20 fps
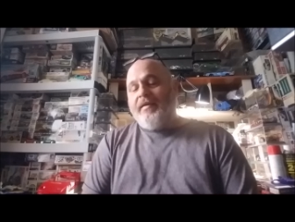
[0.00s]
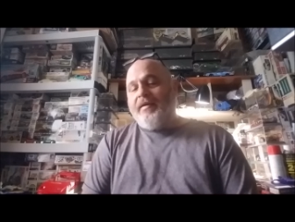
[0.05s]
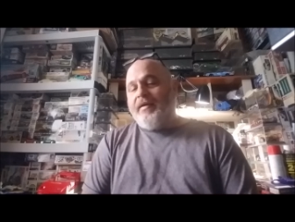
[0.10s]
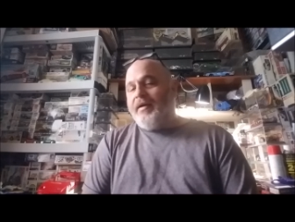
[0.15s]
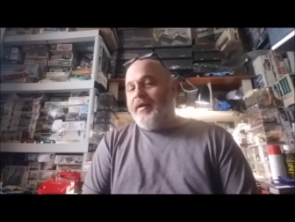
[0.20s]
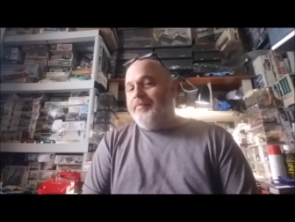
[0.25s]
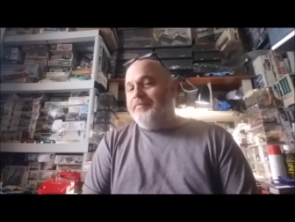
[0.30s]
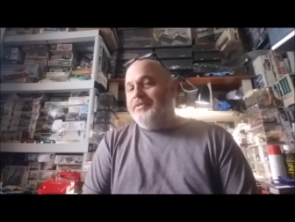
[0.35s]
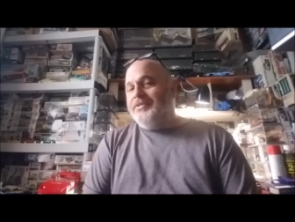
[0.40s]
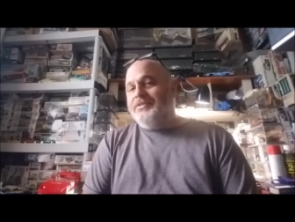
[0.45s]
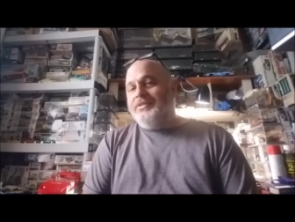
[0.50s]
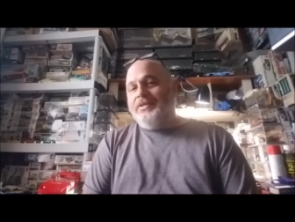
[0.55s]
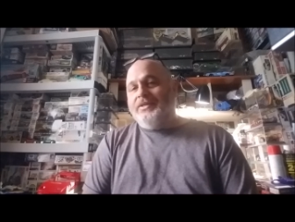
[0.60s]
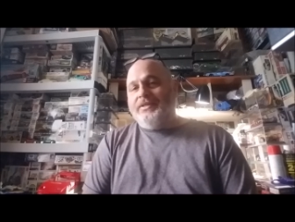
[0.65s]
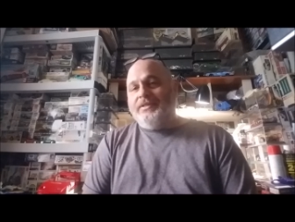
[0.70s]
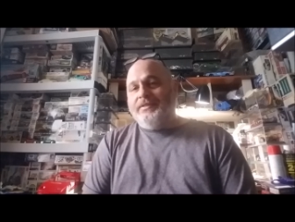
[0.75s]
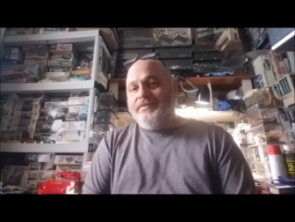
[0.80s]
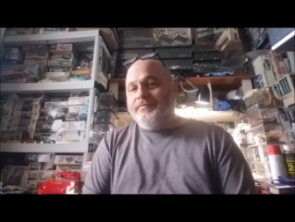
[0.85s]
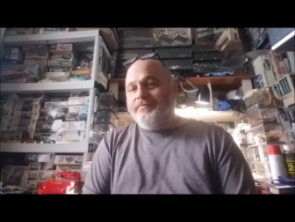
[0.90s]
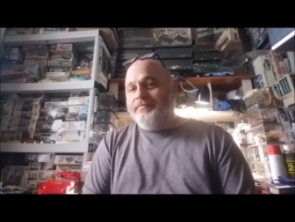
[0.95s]
I'm just
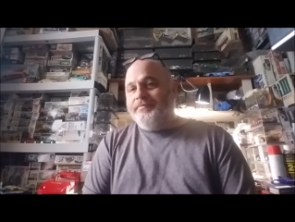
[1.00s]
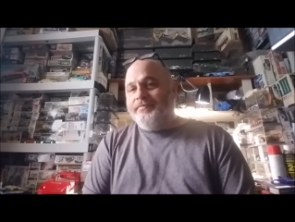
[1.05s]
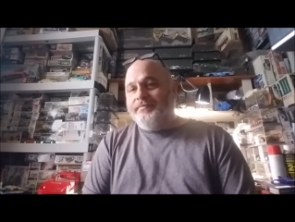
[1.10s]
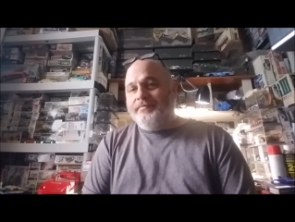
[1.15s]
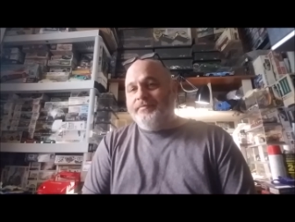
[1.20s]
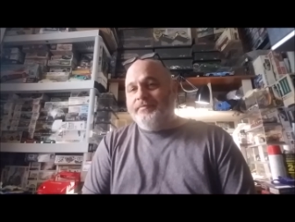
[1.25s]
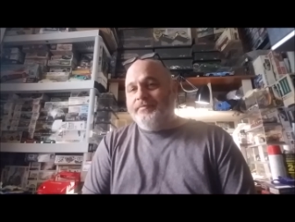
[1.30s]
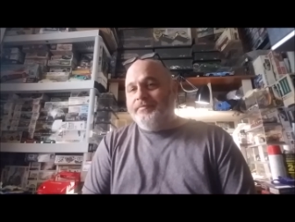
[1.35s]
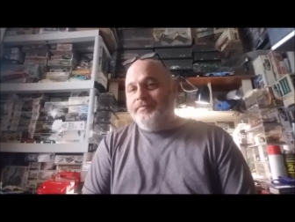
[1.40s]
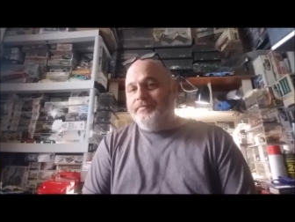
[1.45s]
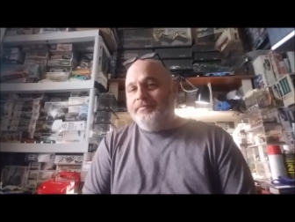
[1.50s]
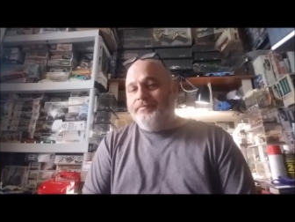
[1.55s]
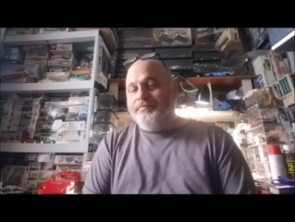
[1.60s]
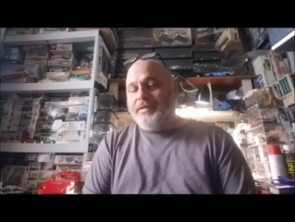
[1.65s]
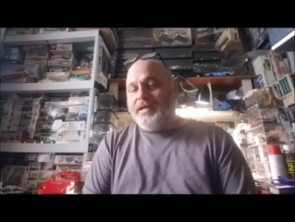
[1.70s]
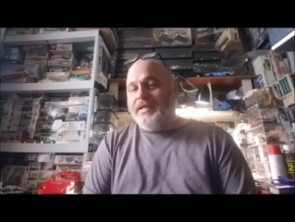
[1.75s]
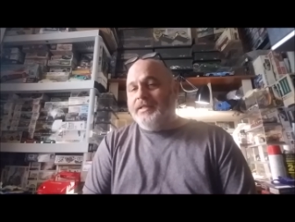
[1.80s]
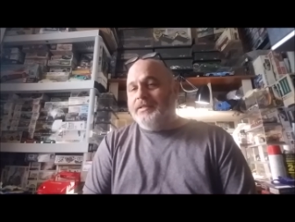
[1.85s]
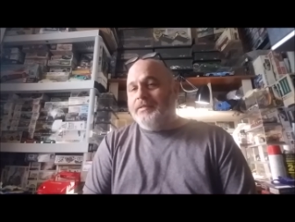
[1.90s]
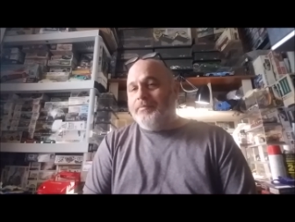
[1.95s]
going to
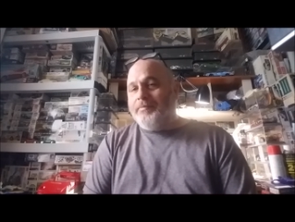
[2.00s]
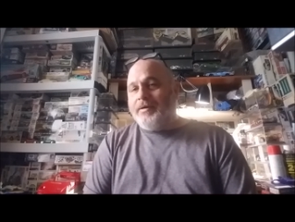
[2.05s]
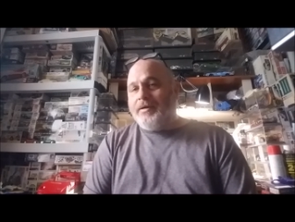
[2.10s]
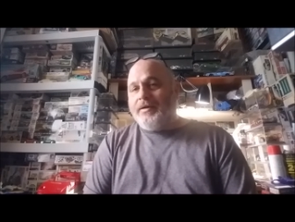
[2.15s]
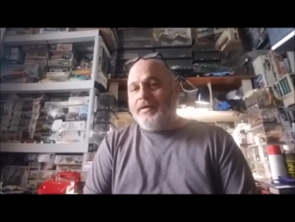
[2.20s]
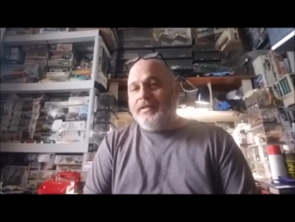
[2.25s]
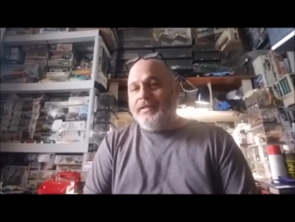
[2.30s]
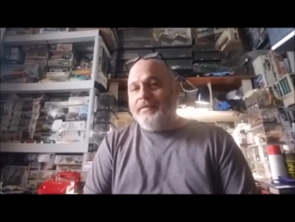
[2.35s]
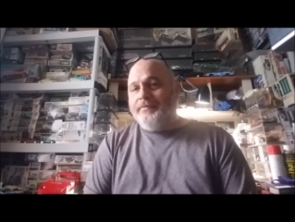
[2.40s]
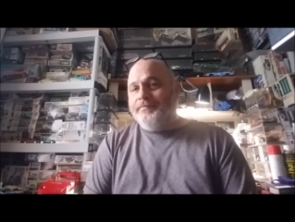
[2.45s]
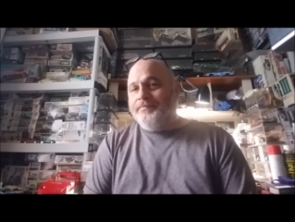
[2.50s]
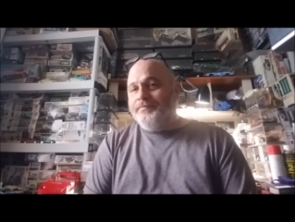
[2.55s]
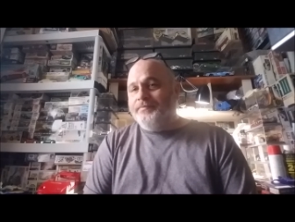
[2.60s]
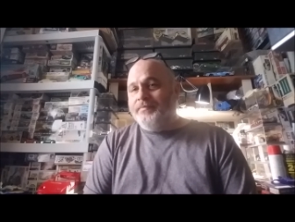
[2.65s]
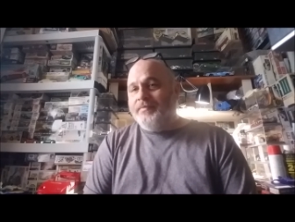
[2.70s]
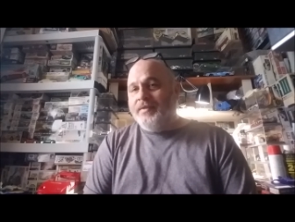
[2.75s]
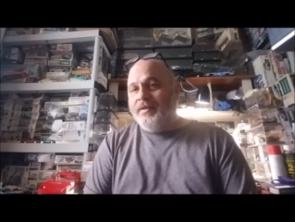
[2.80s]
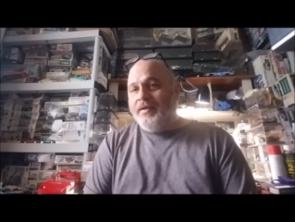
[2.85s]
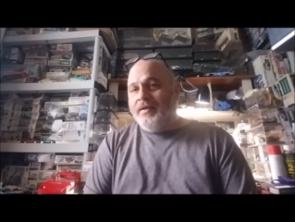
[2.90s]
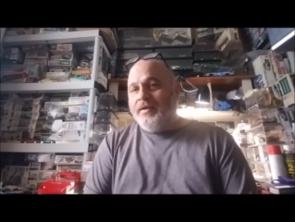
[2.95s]
paint the body,
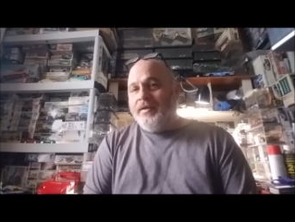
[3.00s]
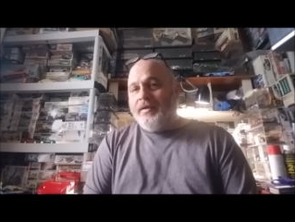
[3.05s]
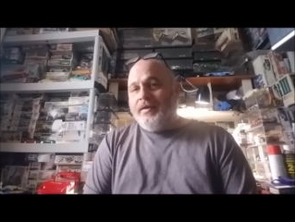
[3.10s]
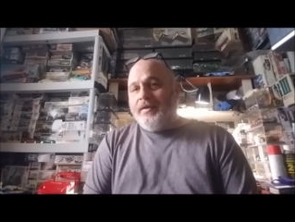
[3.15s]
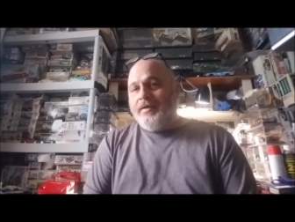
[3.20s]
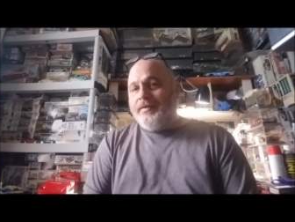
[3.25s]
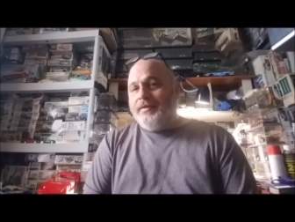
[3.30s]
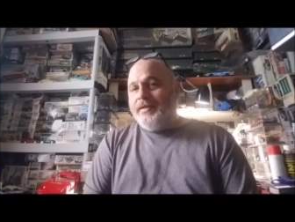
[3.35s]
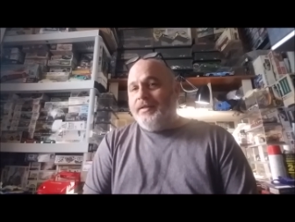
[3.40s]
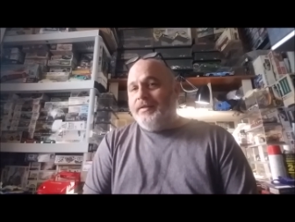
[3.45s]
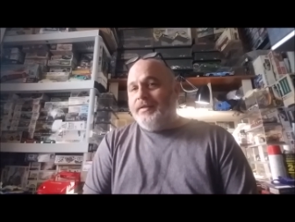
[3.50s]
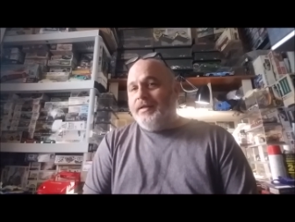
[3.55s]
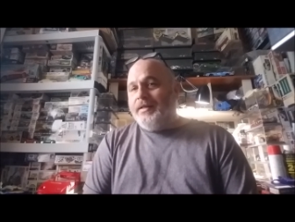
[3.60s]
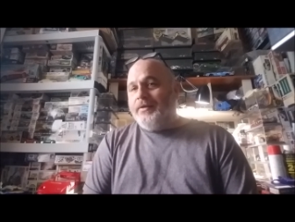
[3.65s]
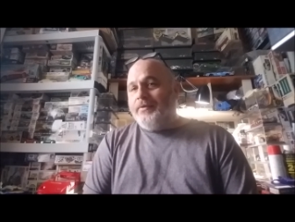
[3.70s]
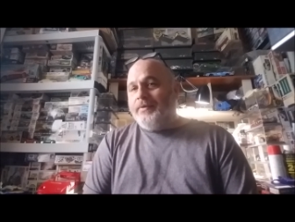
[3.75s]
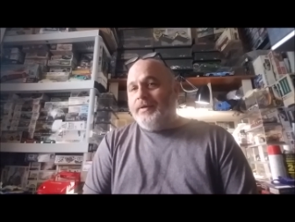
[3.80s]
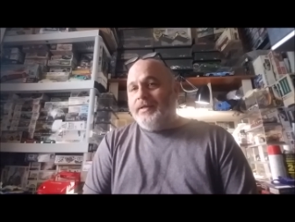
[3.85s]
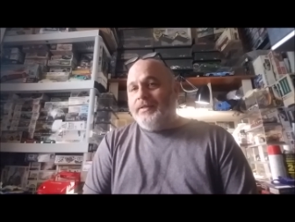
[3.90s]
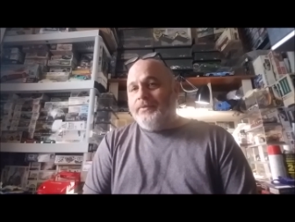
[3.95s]
detail
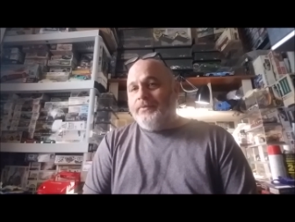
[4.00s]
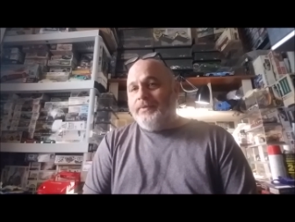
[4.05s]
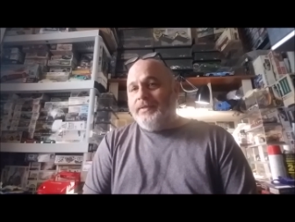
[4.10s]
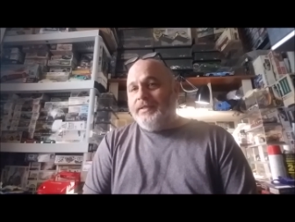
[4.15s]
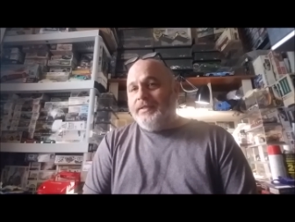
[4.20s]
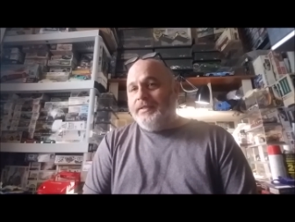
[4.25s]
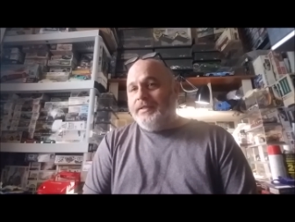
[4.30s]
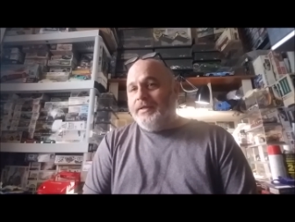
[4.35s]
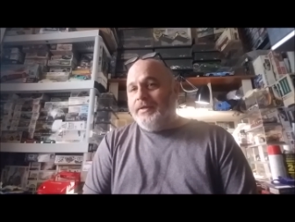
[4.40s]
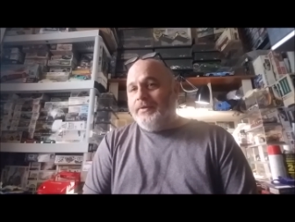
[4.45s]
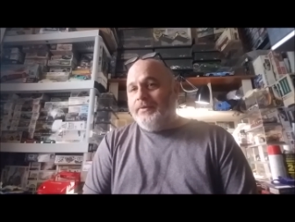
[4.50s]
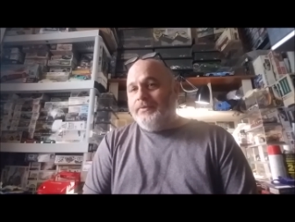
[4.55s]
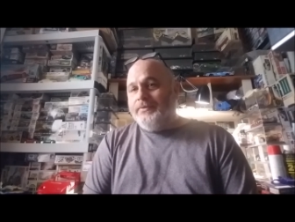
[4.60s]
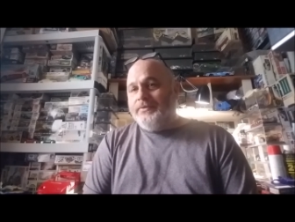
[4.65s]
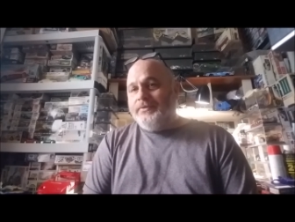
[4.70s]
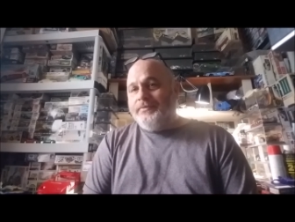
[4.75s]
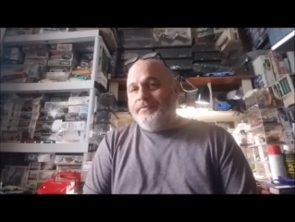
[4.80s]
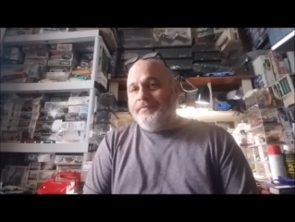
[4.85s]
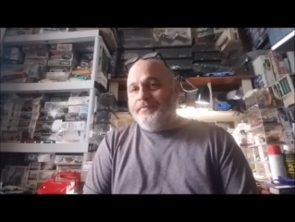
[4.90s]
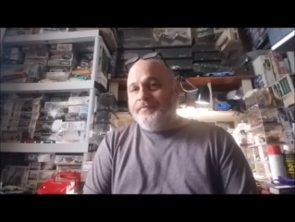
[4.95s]
around the
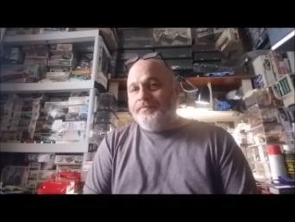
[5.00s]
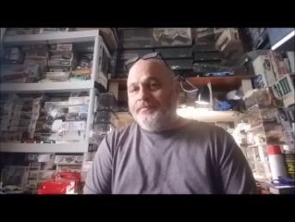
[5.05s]
windows,